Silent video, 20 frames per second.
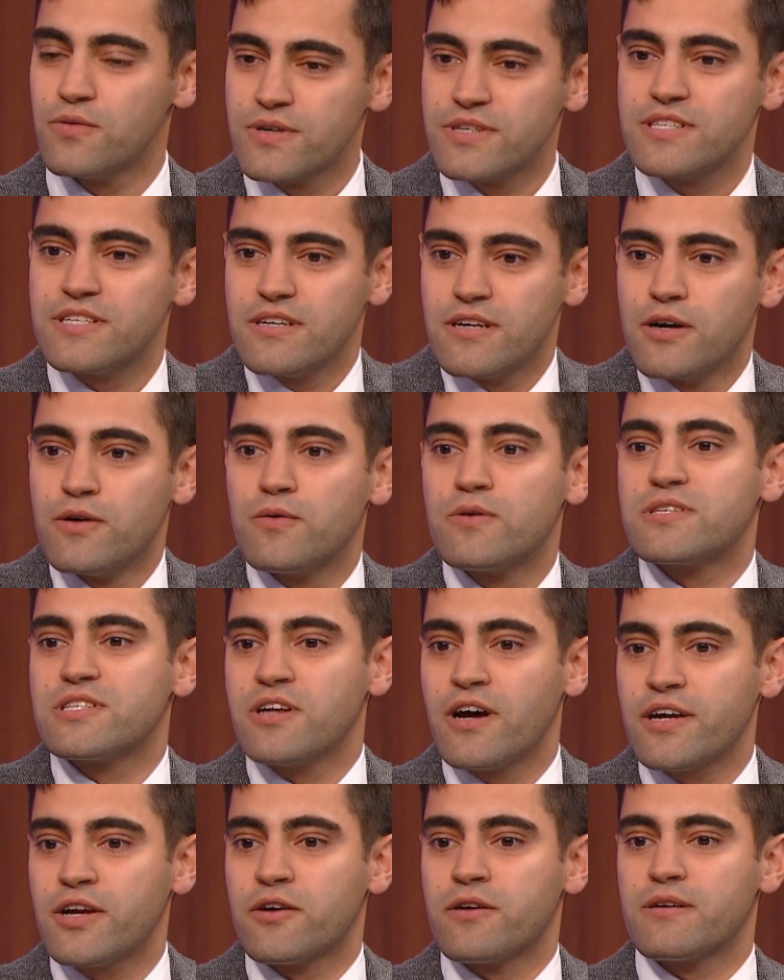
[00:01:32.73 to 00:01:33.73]
it was, it was
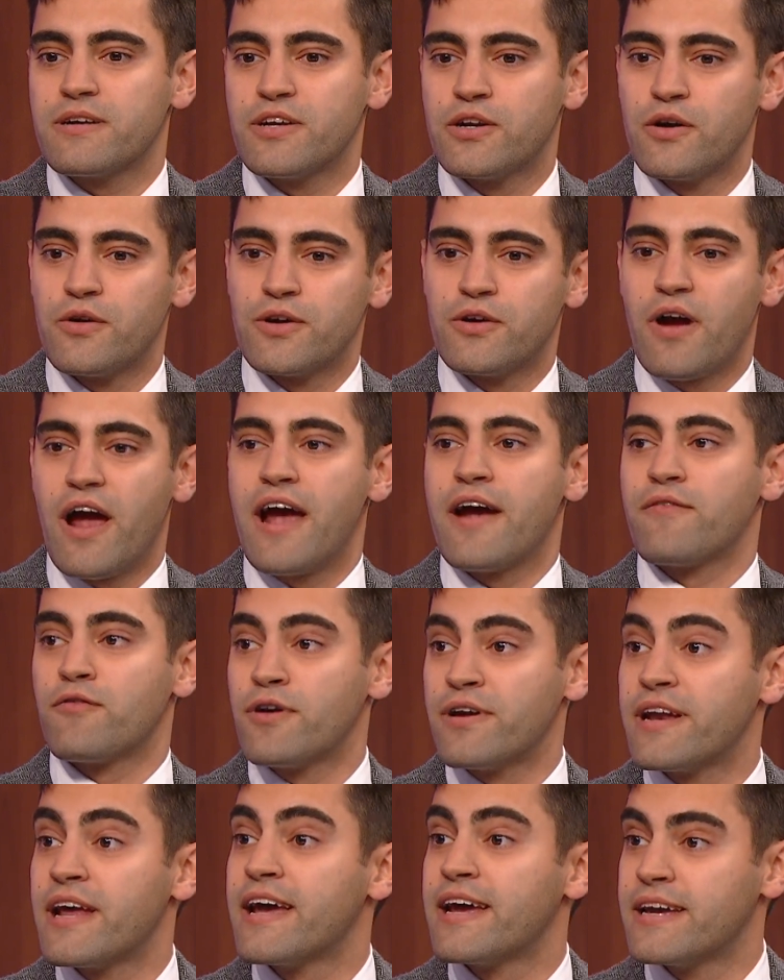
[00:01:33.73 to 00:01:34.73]
not your
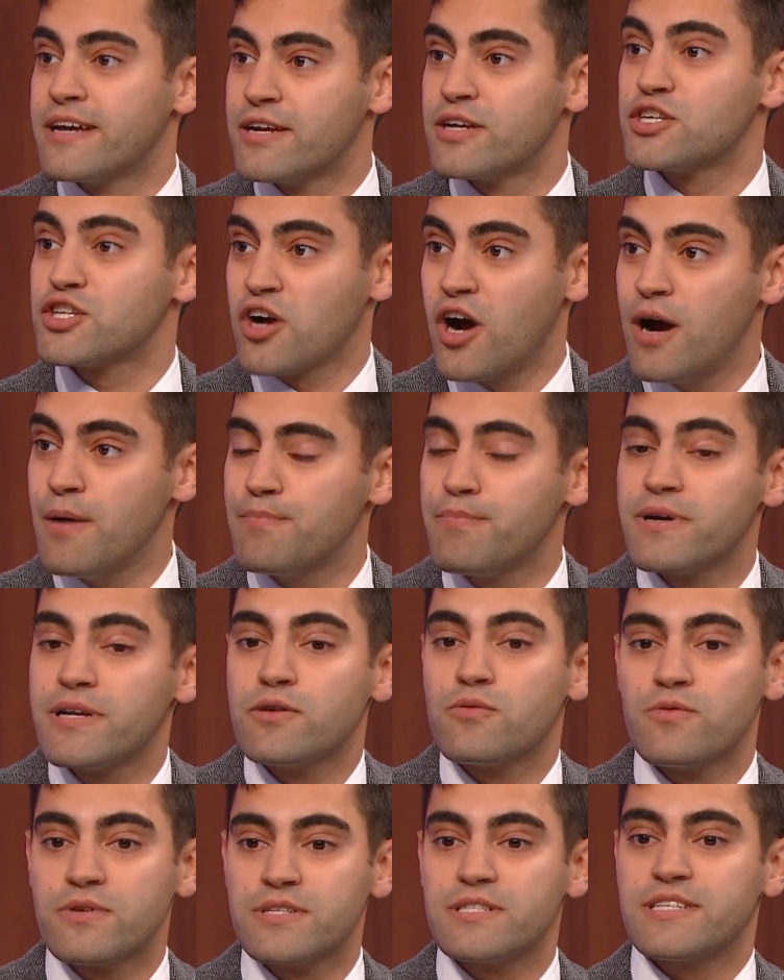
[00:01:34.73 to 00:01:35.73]
everyday shop, but
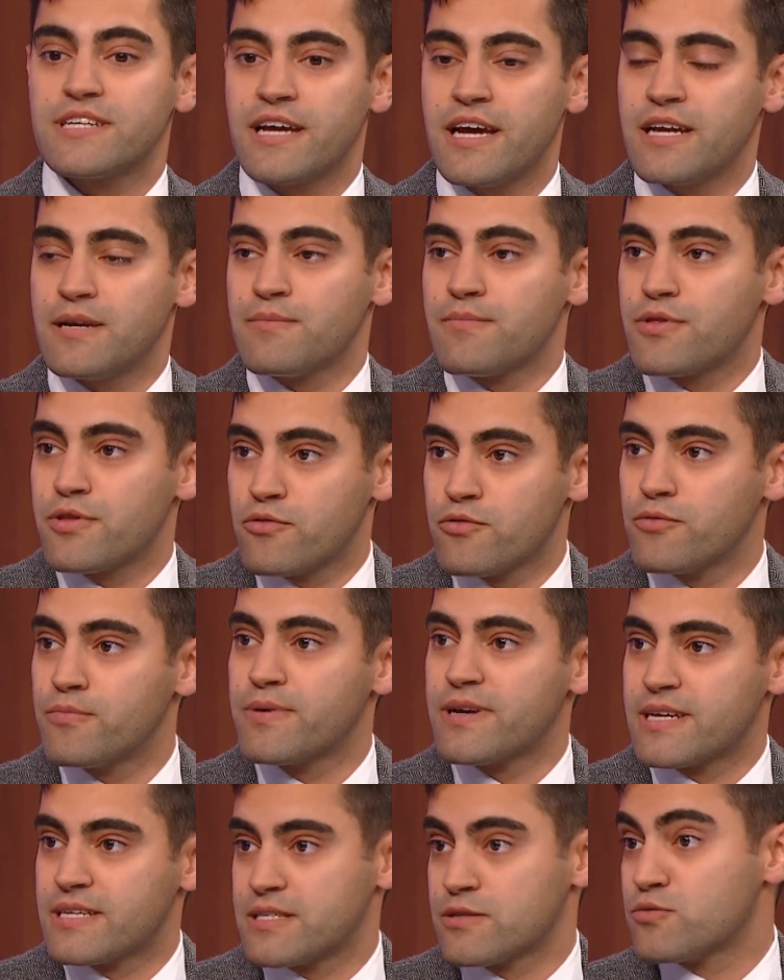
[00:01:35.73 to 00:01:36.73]
it was to get him through
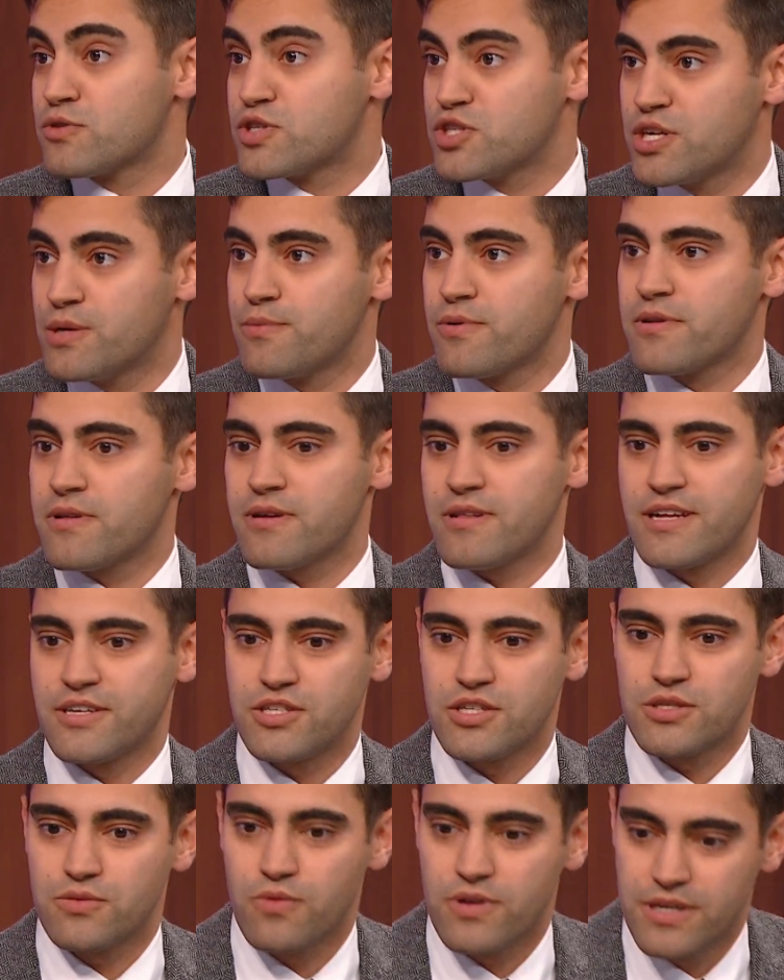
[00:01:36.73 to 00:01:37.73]
because it was cheaper. That's
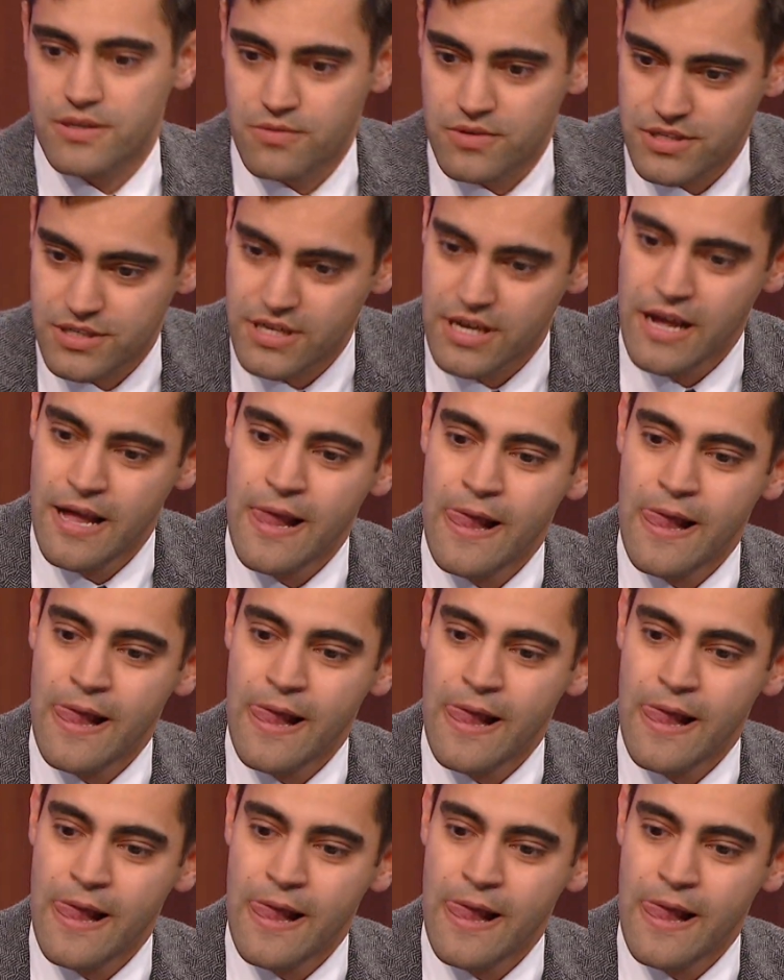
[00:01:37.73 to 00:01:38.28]
just what he was.